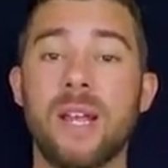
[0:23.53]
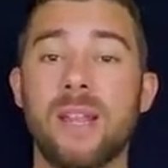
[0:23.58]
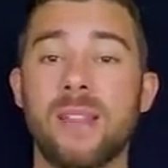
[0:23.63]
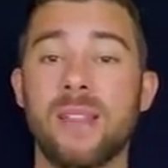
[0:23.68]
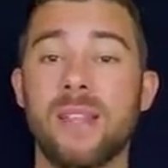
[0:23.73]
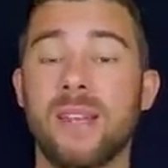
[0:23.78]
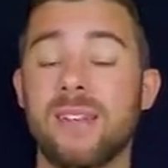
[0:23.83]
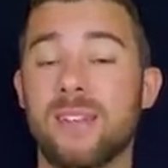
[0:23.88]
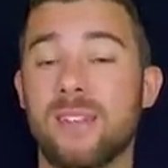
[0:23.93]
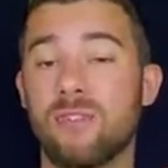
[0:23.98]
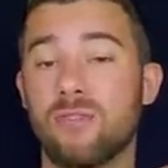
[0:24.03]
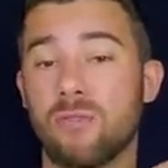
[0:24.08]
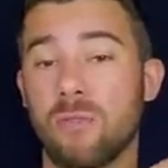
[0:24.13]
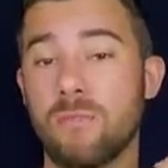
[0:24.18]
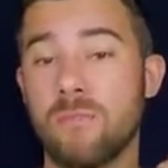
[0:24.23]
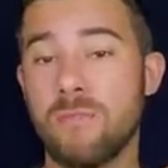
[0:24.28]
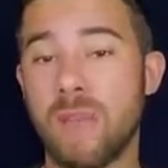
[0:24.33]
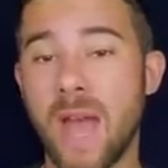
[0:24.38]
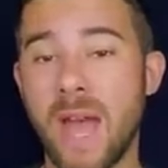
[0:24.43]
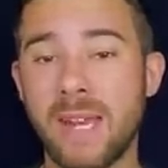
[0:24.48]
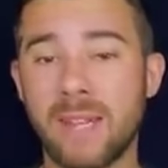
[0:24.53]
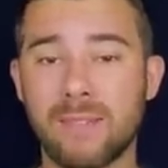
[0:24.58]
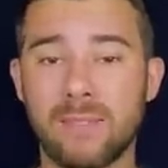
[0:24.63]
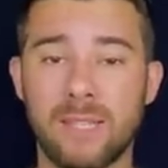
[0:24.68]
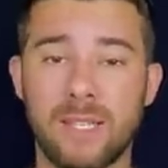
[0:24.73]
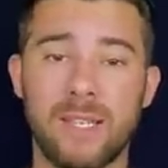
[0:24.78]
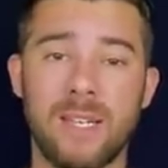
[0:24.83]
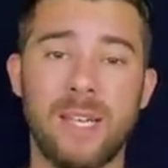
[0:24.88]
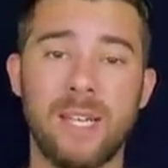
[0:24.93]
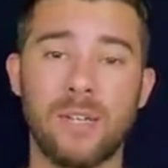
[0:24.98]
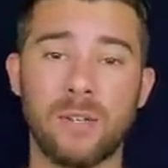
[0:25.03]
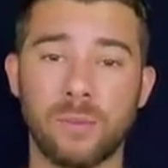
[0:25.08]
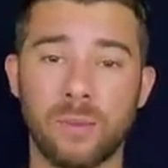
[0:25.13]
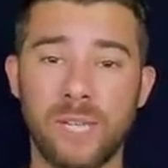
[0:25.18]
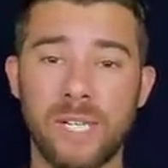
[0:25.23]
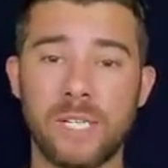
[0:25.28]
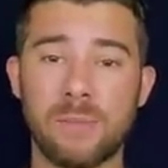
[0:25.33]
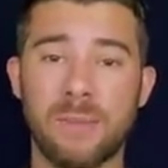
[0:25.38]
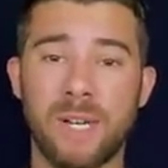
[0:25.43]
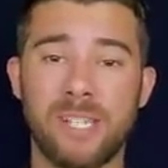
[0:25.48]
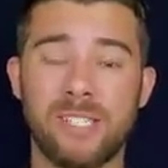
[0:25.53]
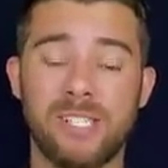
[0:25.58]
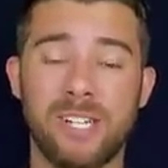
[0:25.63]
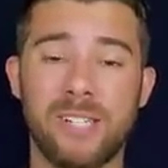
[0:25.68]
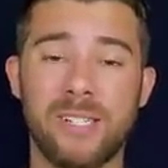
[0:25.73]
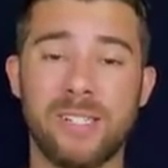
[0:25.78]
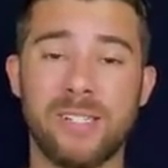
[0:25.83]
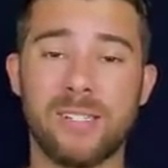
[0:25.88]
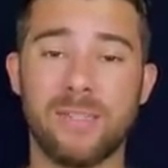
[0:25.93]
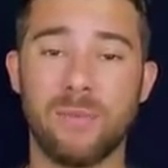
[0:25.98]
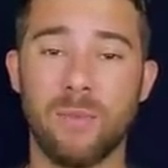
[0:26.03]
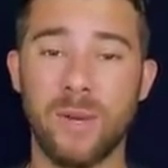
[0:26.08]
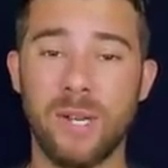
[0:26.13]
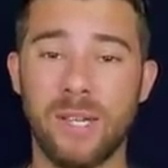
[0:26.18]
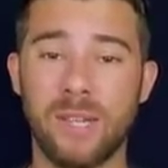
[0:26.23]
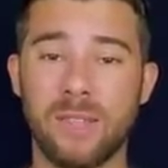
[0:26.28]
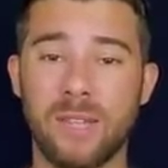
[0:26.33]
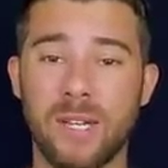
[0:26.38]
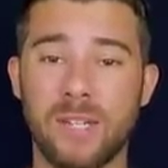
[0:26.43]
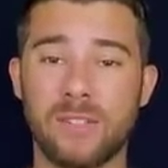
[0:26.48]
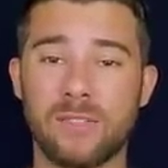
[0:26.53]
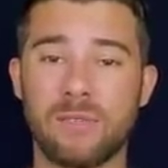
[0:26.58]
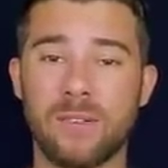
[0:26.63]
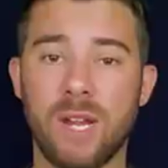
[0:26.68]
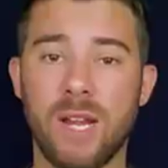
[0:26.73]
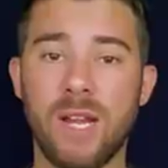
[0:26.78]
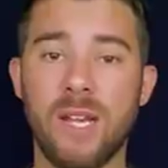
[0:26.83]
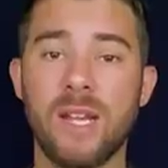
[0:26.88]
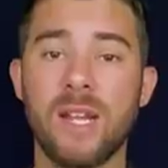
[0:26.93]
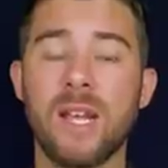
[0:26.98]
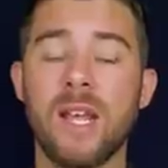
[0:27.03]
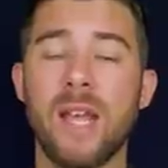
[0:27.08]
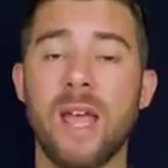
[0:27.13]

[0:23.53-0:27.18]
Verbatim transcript: that dramatically increase my chances of winning that trade,